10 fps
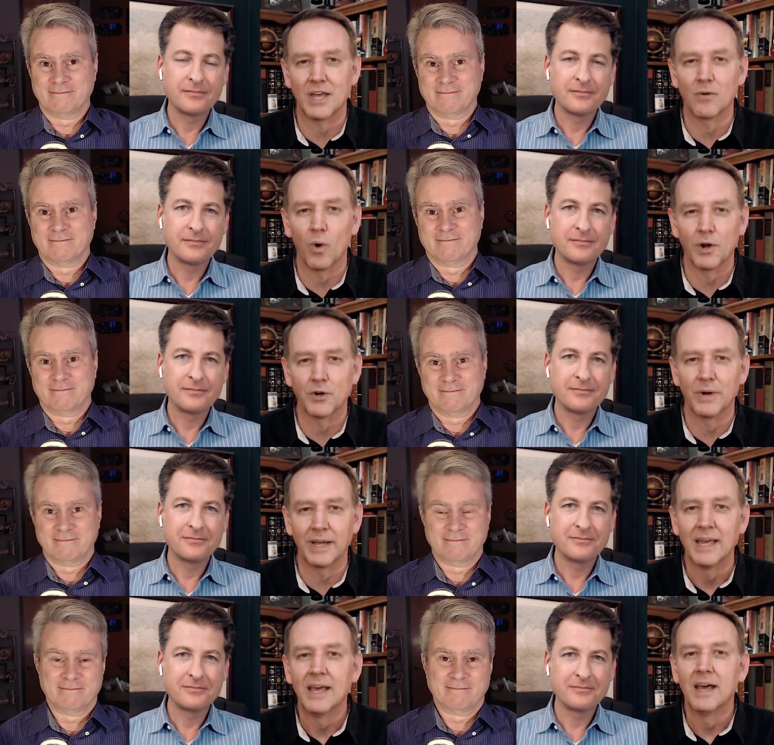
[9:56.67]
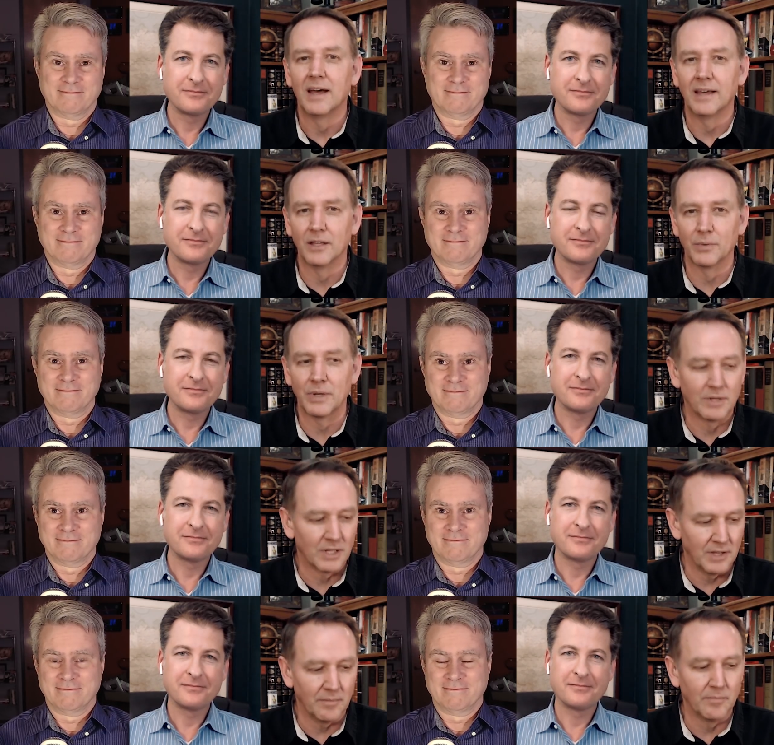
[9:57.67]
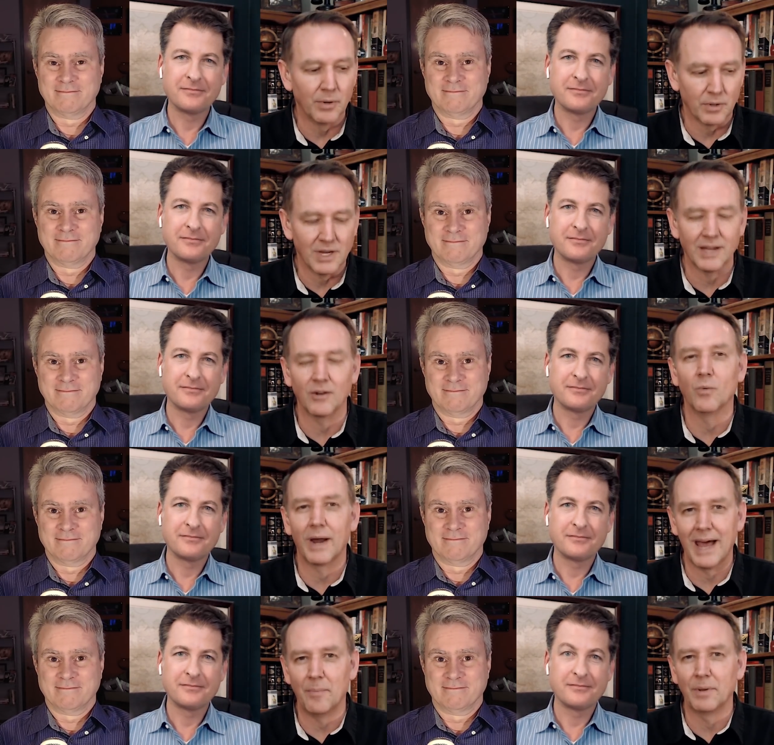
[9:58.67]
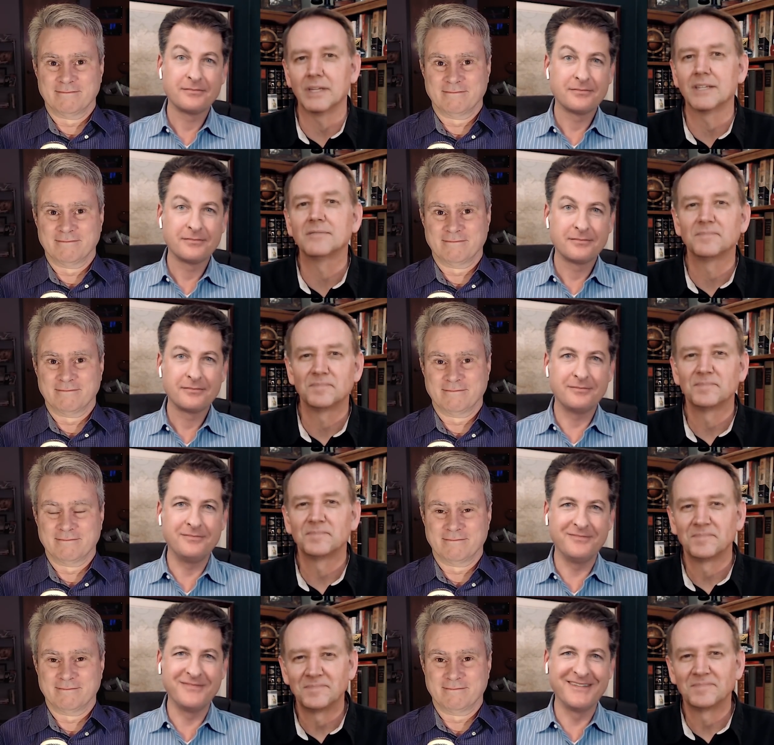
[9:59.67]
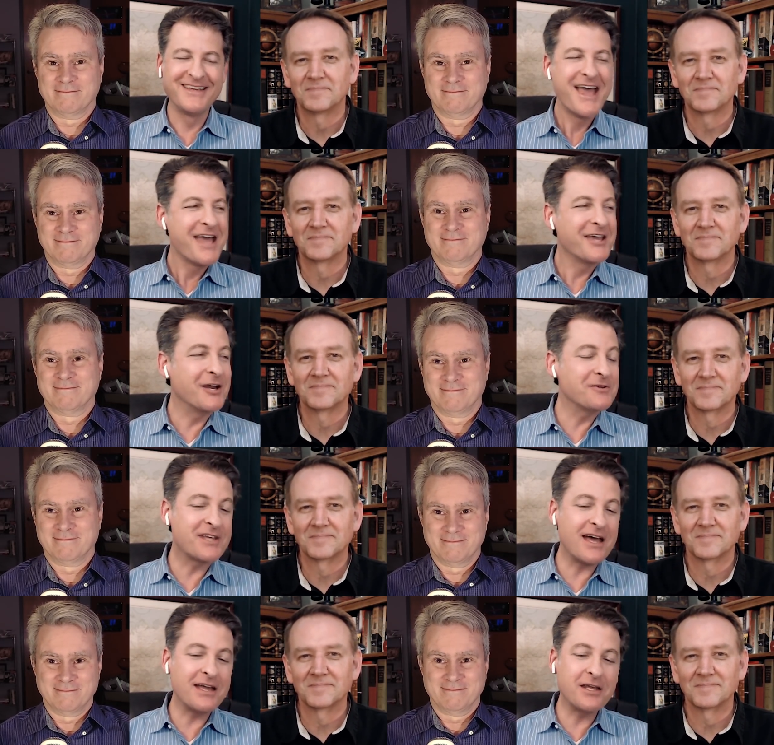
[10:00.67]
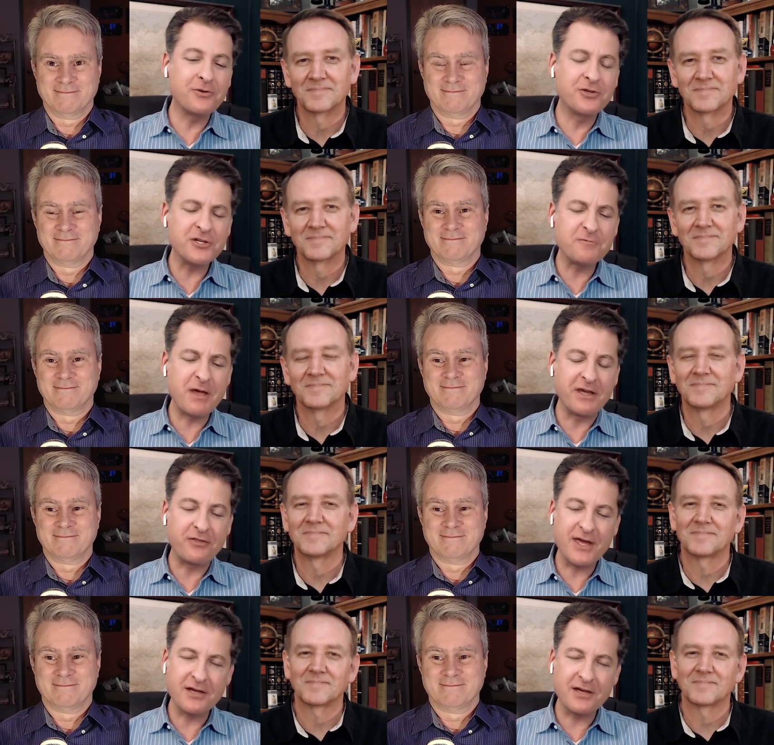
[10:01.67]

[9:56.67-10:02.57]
Speaker 1: and wondering, Hillary Clinton book title, what happened? You know, Scott, you just made me think